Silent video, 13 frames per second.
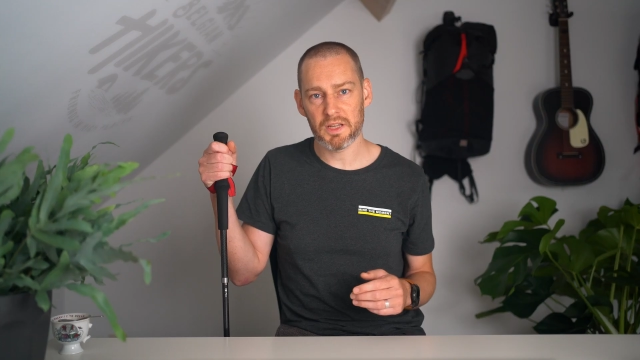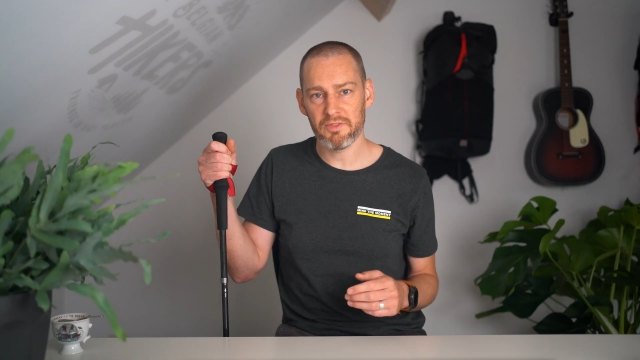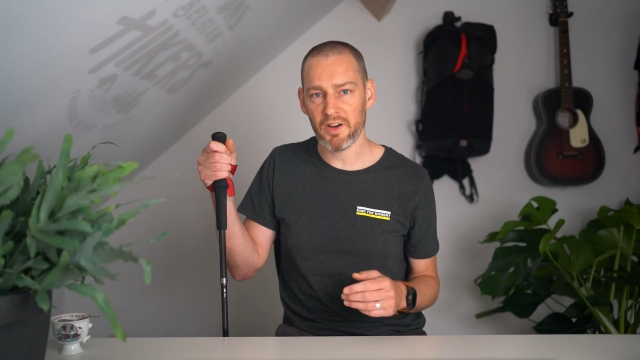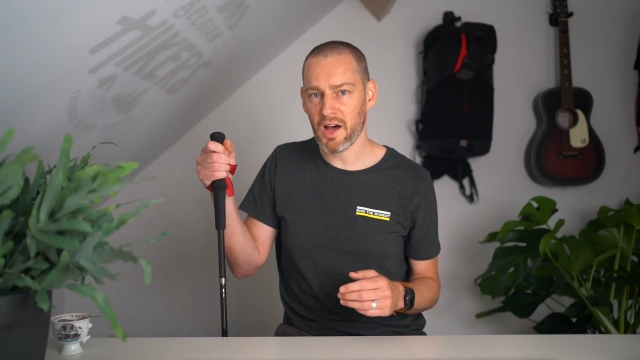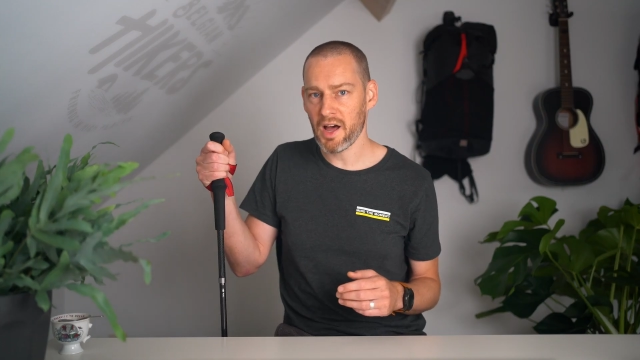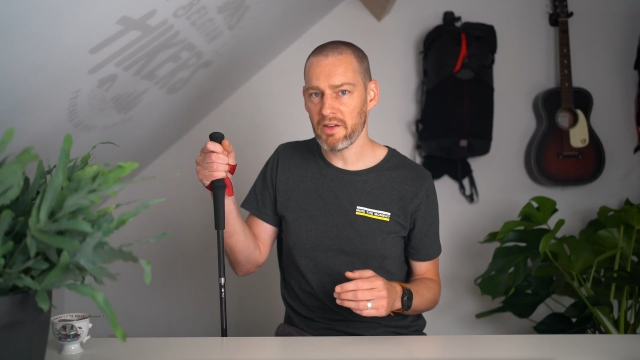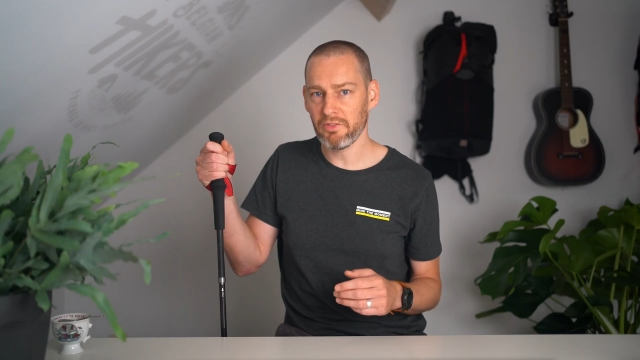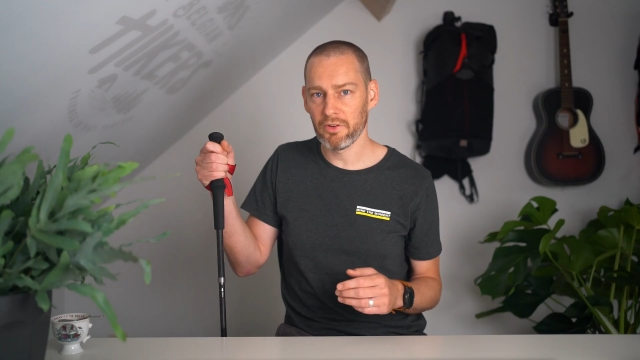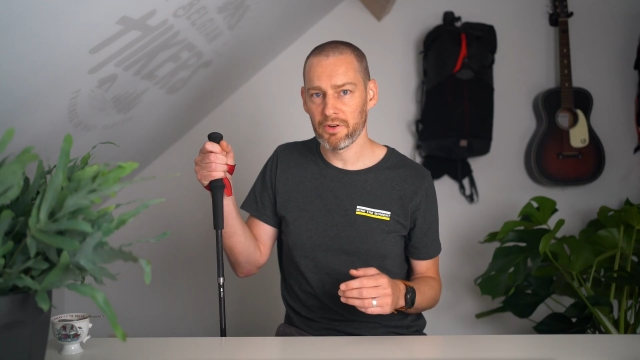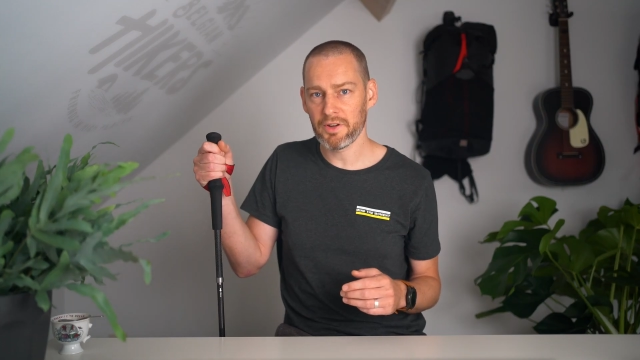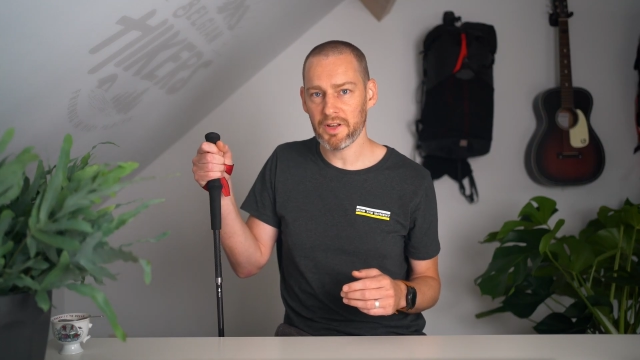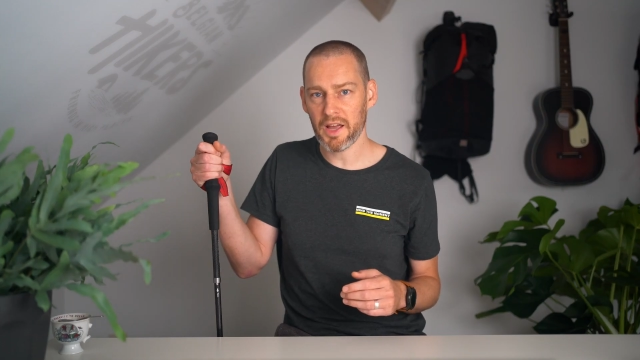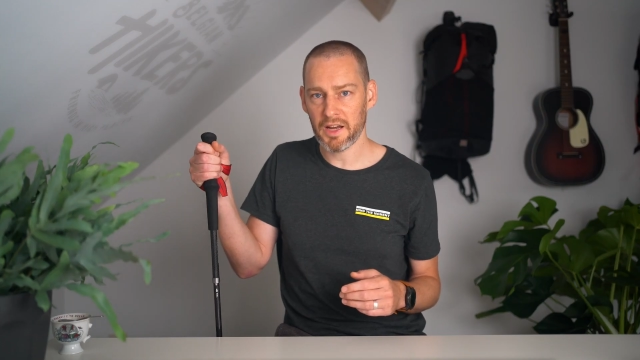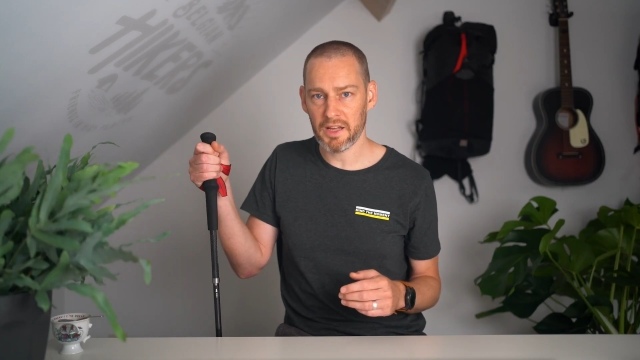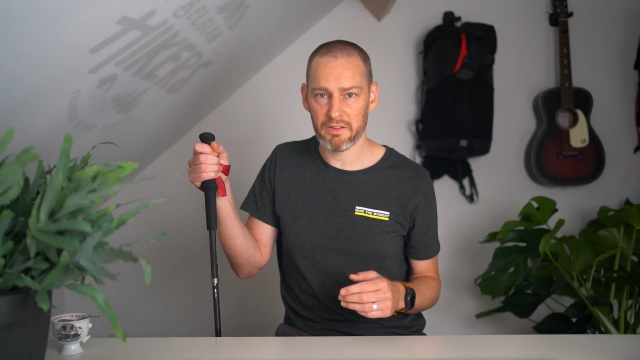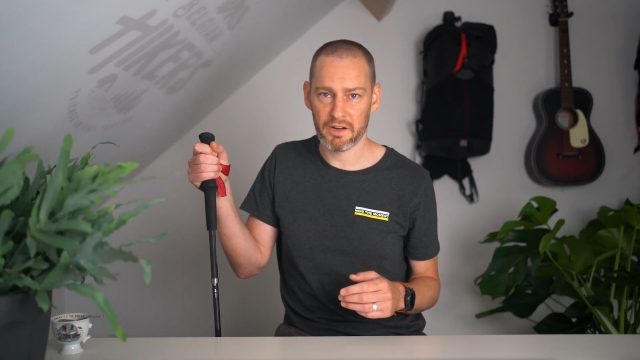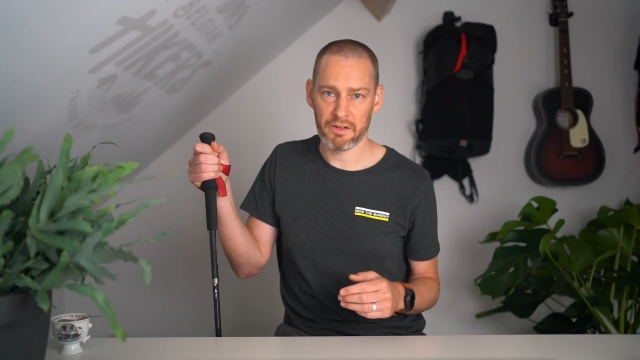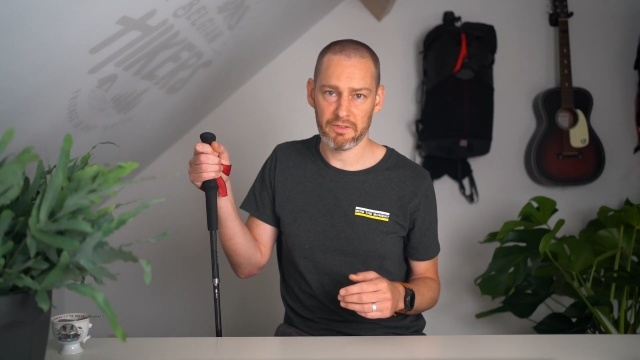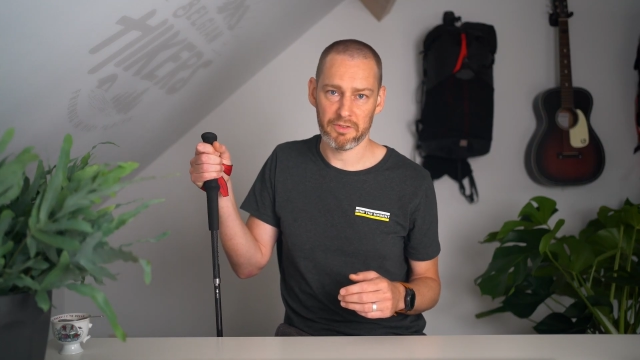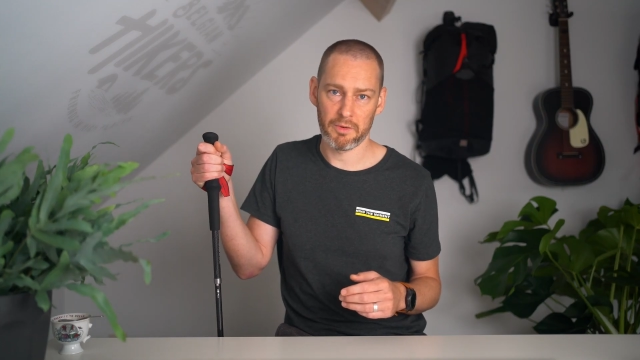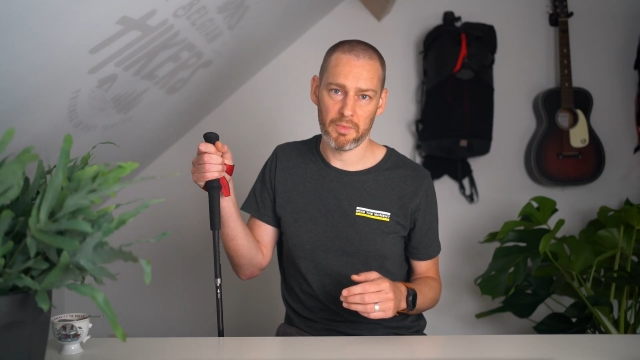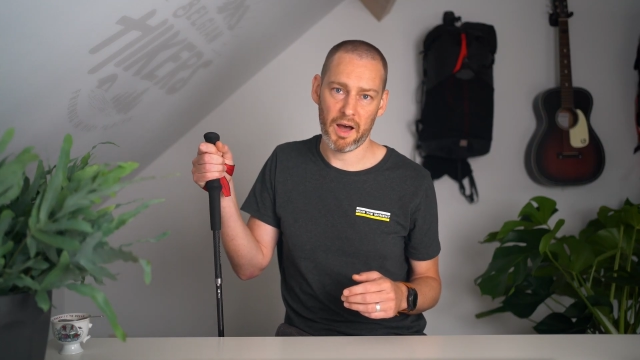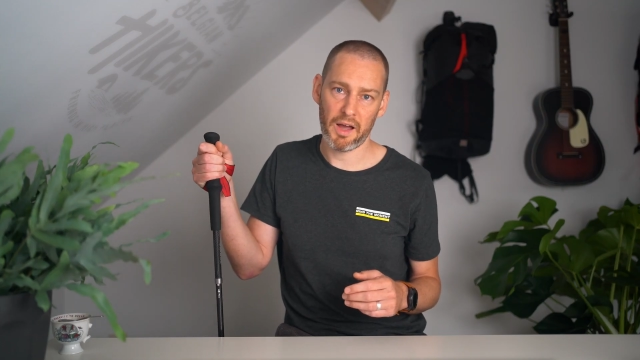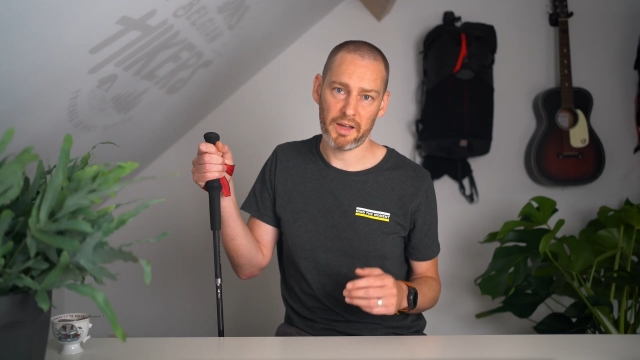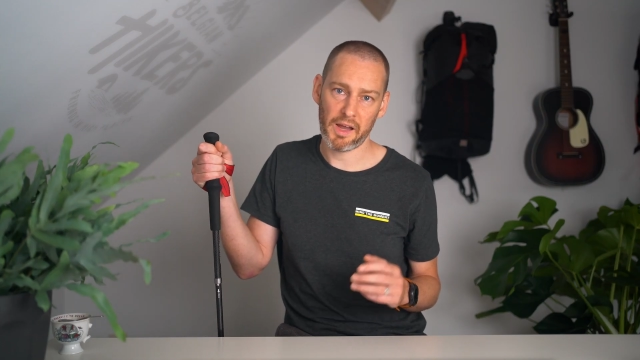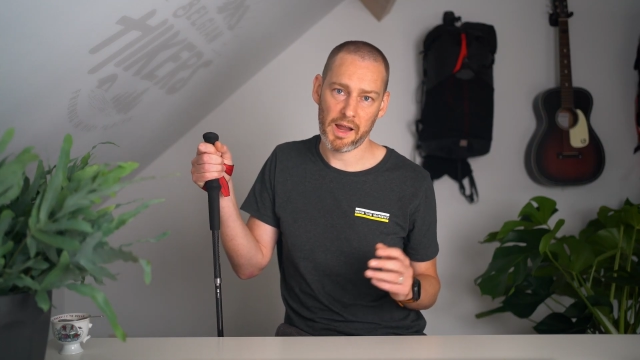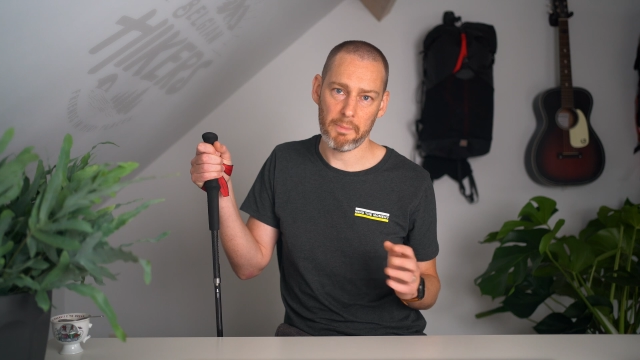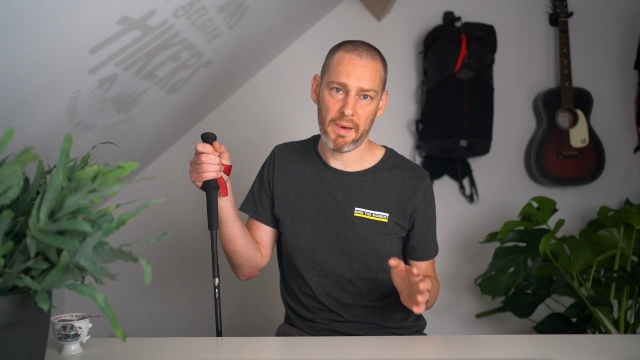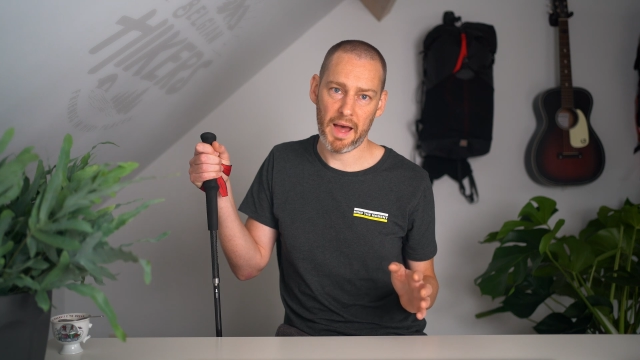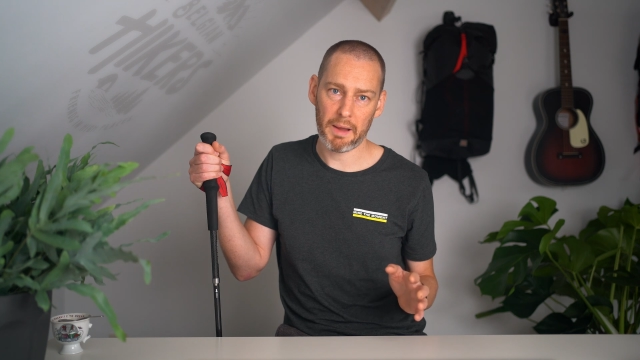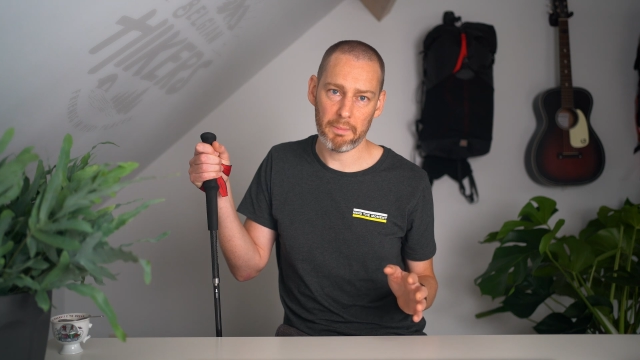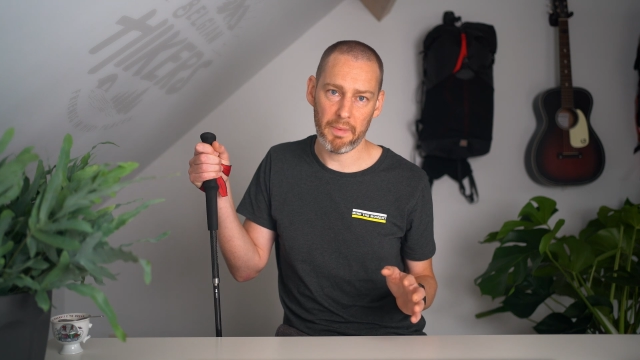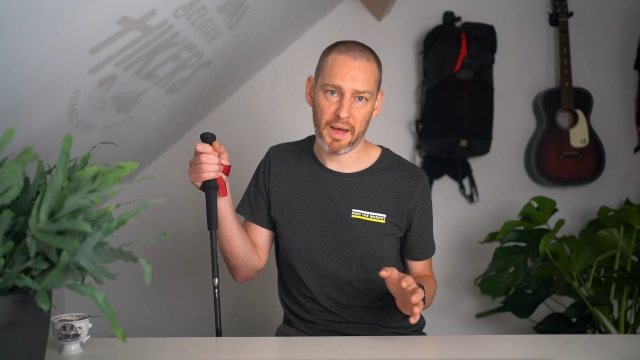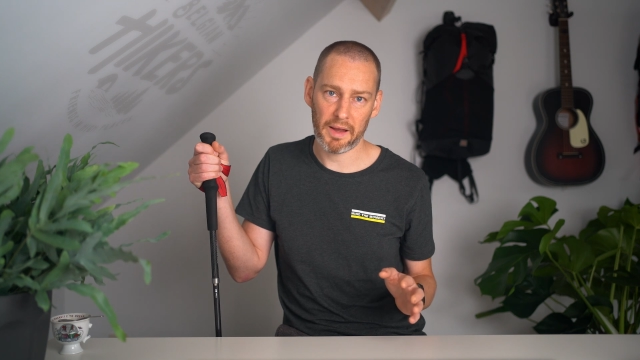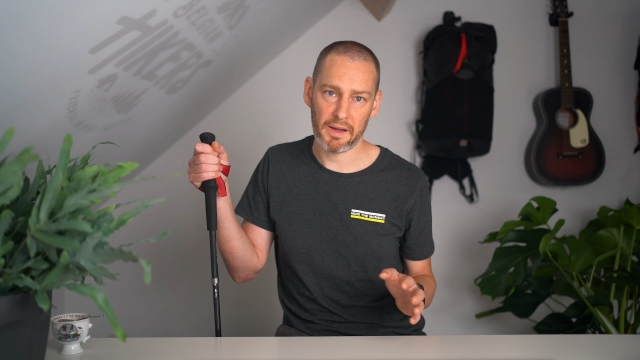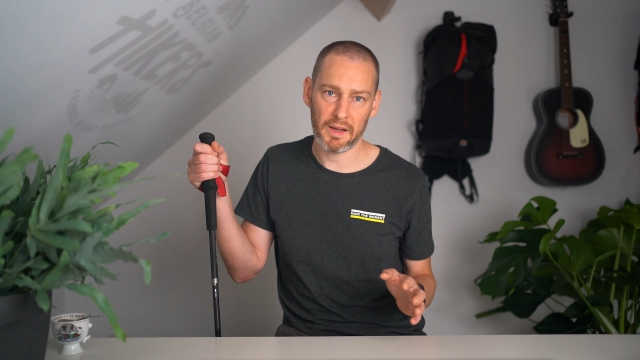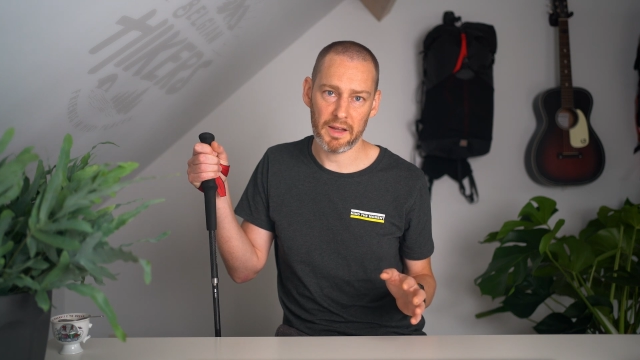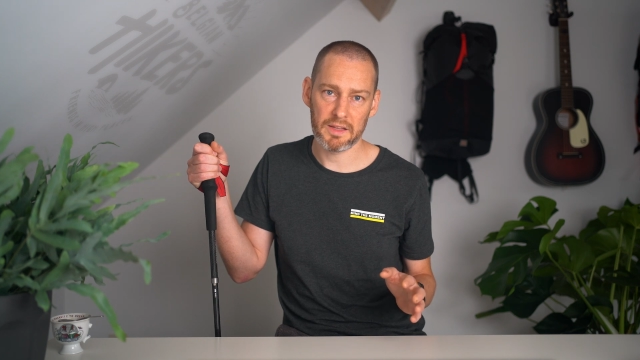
If I've learned anything from hiking and backpacking,